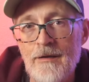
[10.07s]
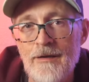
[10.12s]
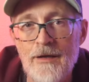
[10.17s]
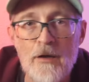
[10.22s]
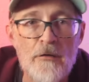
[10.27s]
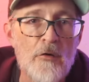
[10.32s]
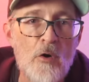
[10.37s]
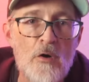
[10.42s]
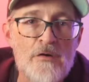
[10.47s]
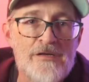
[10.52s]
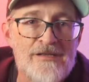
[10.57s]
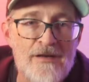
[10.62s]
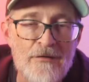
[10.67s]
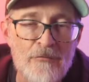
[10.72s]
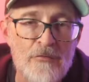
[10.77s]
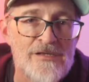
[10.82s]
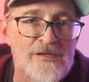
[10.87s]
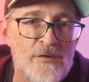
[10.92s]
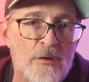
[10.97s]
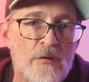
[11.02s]
Now, there are
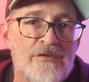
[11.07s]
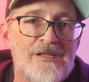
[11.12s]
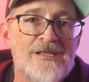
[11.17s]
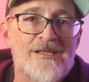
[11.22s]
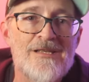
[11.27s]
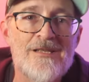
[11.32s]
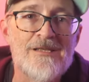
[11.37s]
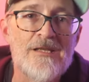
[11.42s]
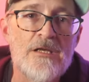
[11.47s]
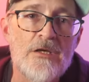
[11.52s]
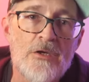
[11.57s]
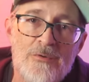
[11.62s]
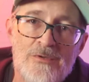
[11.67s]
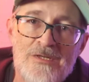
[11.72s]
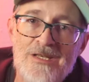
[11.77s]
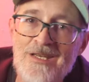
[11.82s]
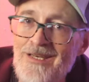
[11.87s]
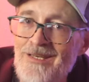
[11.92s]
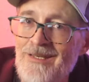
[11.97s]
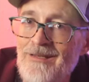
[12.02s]
several services that
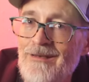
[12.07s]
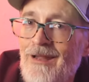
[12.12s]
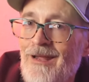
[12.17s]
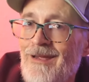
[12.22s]
use Git,